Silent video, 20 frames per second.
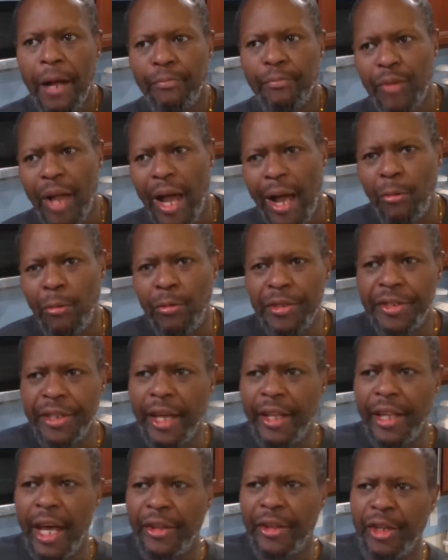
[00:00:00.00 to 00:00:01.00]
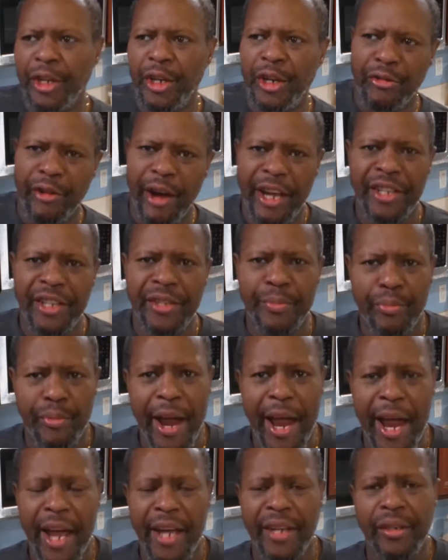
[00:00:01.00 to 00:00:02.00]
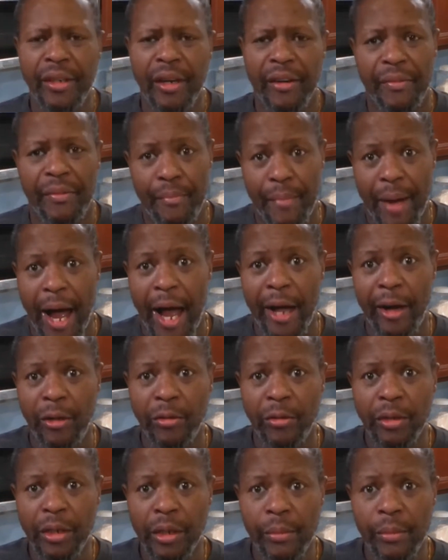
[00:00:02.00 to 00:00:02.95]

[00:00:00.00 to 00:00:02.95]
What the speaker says: I would say that the Grace brand of mild